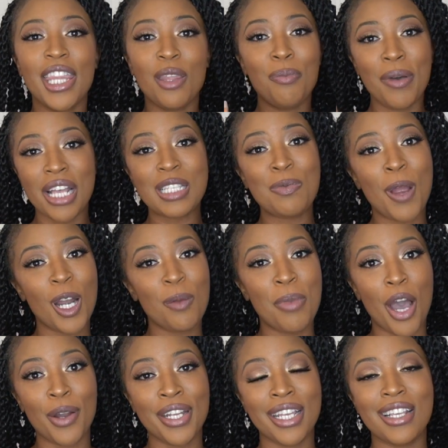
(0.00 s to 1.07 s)
And the best part
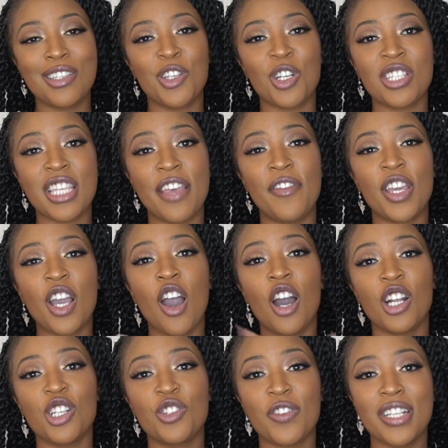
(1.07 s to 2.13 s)
about it is you're saving
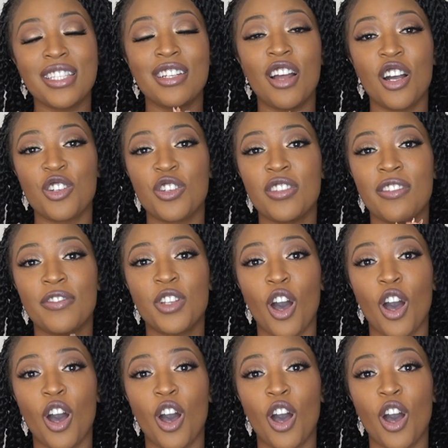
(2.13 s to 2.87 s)
hundreds and hundreds of